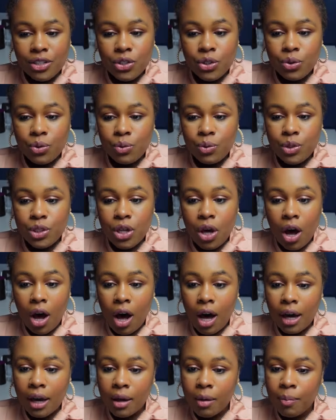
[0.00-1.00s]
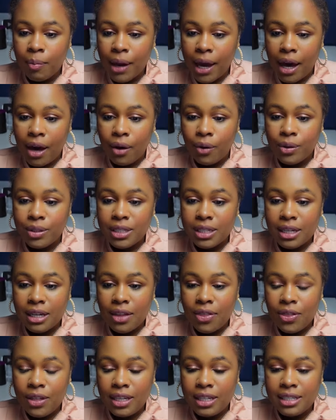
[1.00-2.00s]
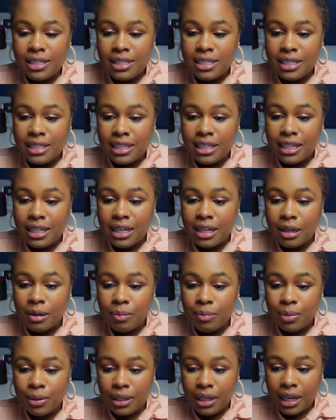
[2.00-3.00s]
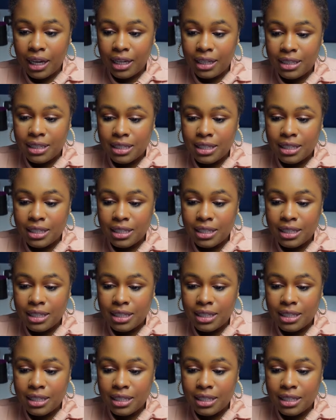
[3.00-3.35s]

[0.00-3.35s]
to talk about the Diddy complaint.